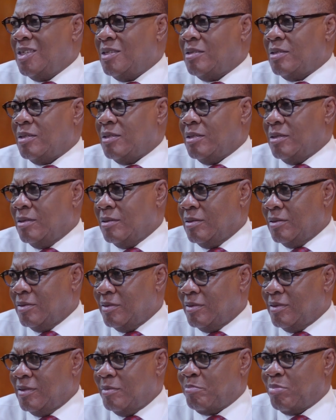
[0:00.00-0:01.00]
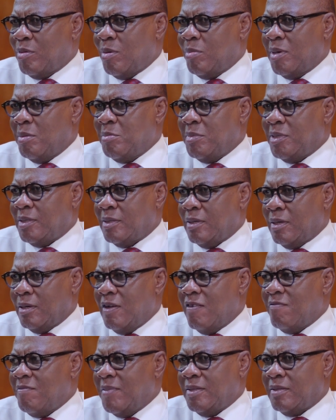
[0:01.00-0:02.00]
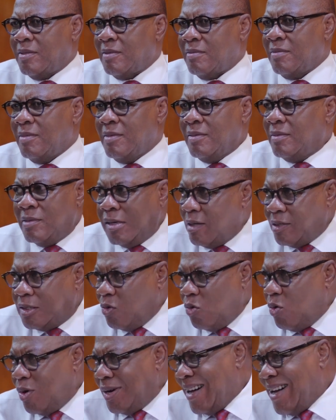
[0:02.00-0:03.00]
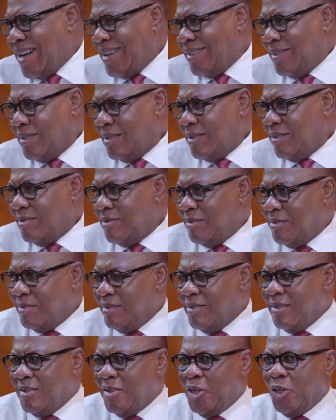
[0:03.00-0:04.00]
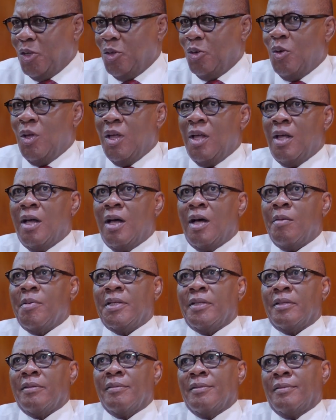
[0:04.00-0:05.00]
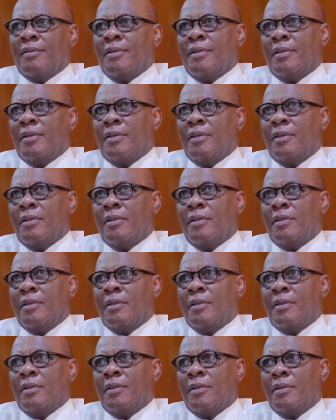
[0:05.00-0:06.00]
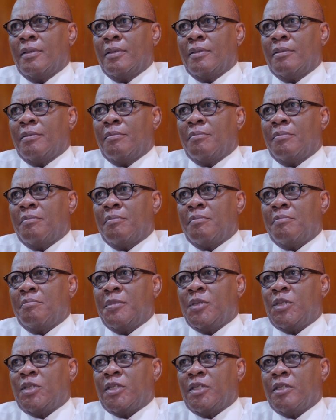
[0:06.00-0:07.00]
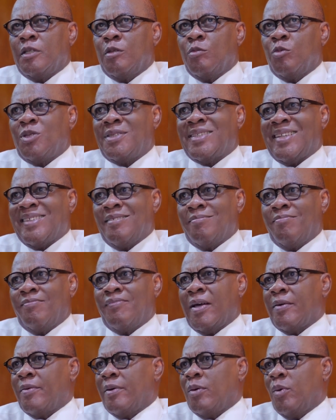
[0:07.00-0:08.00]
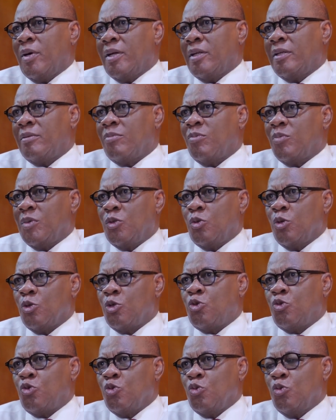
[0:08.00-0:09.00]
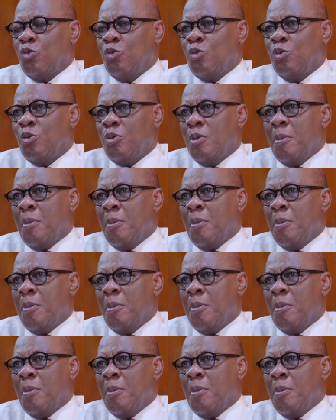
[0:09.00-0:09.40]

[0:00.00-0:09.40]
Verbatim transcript: Easy. Think? The problem is the government doesn't work hard. Mm. You know, I mean, uh, Mr. Tinubu started very well with those two